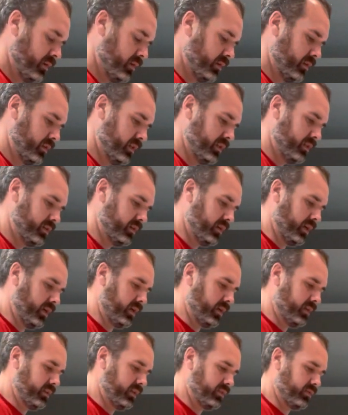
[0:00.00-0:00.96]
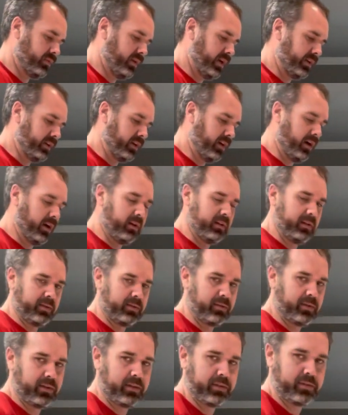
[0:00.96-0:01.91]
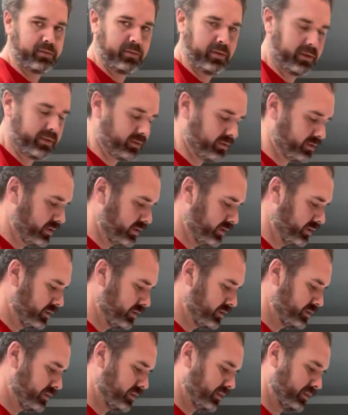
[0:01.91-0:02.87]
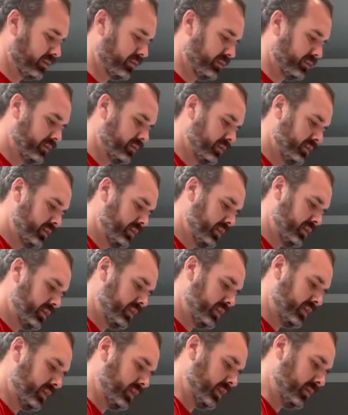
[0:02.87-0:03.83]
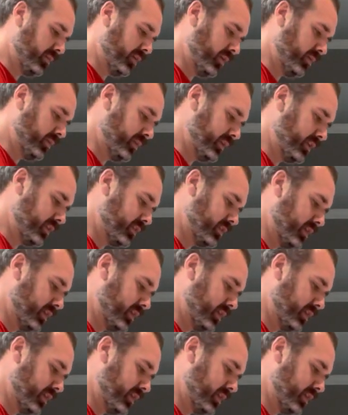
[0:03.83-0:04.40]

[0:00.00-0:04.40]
This red garlic really smells good, so I'm hoping it's